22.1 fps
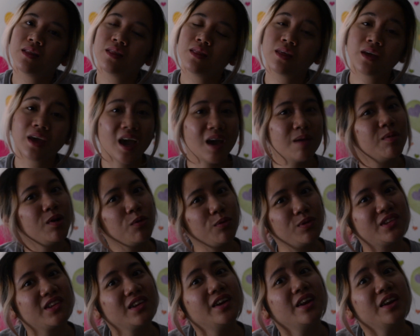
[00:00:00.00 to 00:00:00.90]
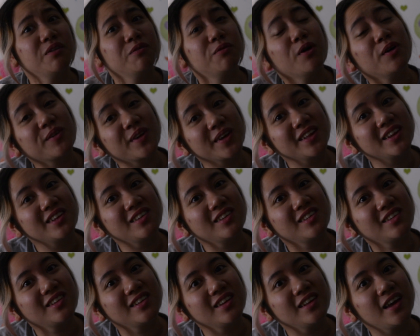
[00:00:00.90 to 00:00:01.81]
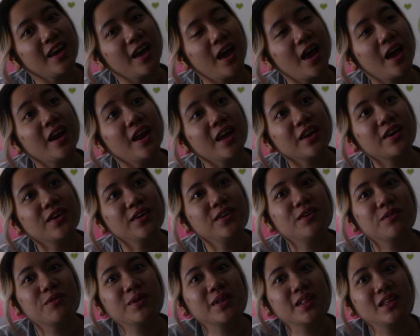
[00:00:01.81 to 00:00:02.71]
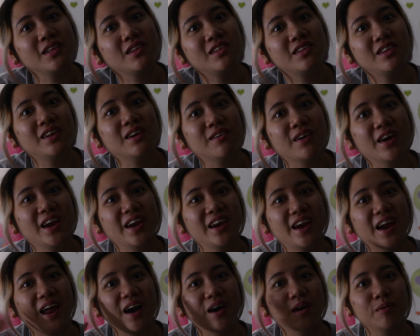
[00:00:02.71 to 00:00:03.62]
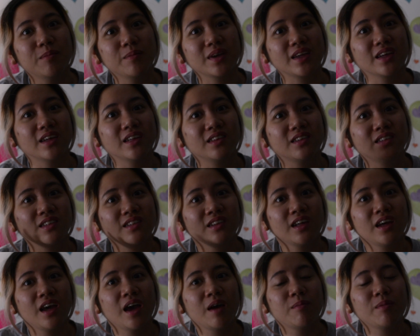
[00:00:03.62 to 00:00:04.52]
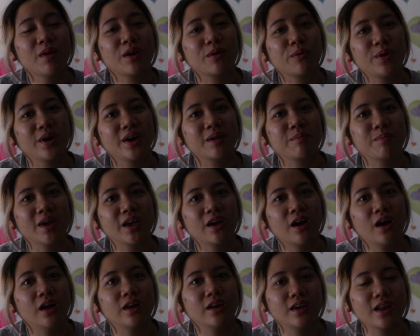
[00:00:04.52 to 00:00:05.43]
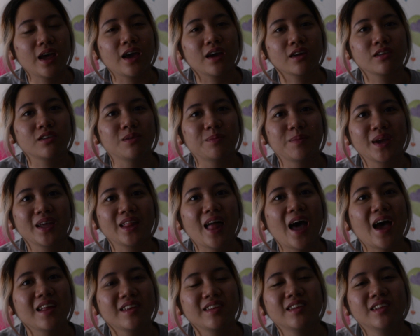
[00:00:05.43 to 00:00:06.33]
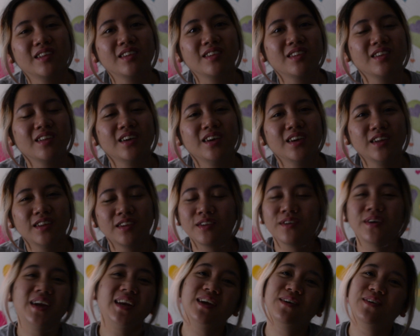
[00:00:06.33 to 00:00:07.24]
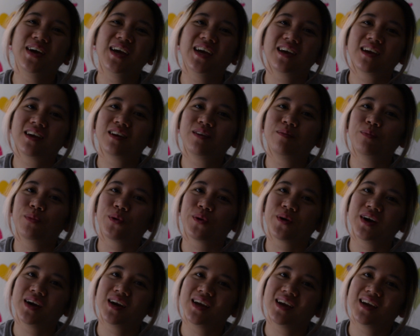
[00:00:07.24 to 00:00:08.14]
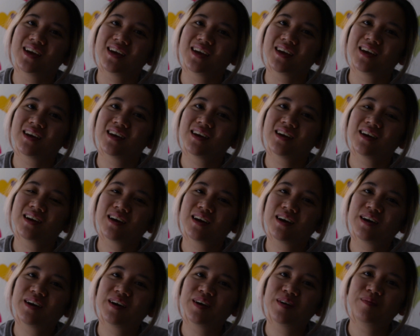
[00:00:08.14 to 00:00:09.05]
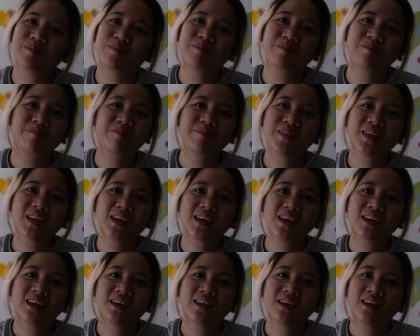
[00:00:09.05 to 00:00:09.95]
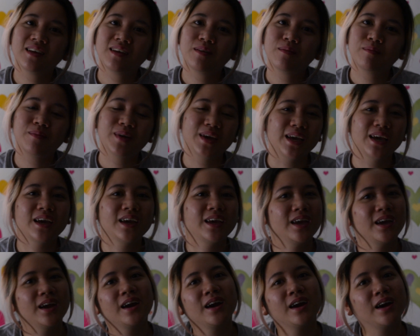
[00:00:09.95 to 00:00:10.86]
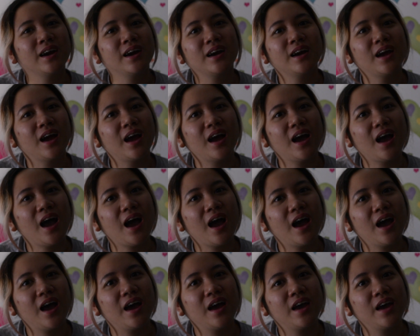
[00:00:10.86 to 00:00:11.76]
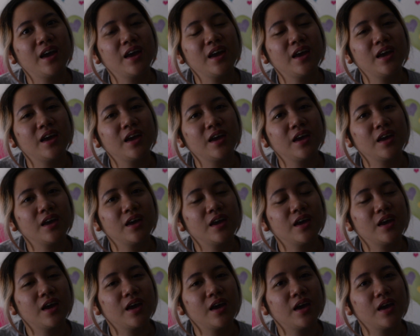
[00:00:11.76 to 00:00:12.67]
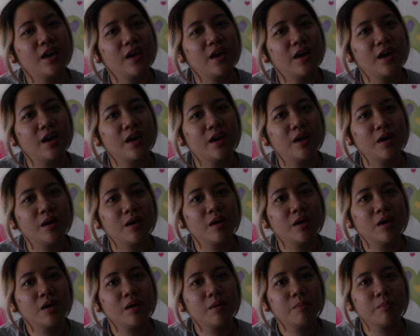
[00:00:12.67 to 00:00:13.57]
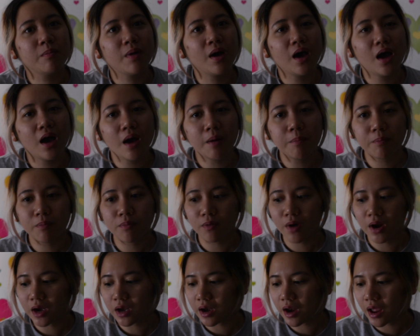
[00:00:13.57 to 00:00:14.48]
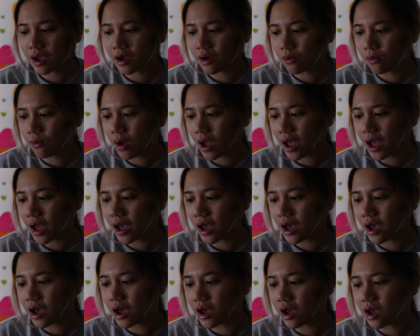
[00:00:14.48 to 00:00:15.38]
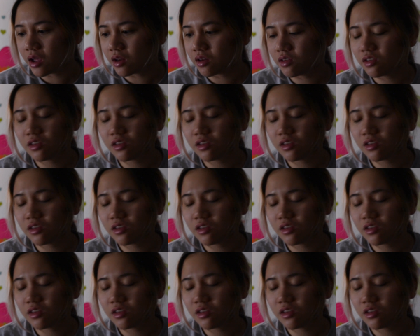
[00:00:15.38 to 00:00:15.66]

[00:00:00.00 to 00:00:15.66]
the camera wasn't in focus, and I couldn't really see right now because I'm not wearing my contacts or my glasses. So anyway, good morning. Bea here. I am up right now at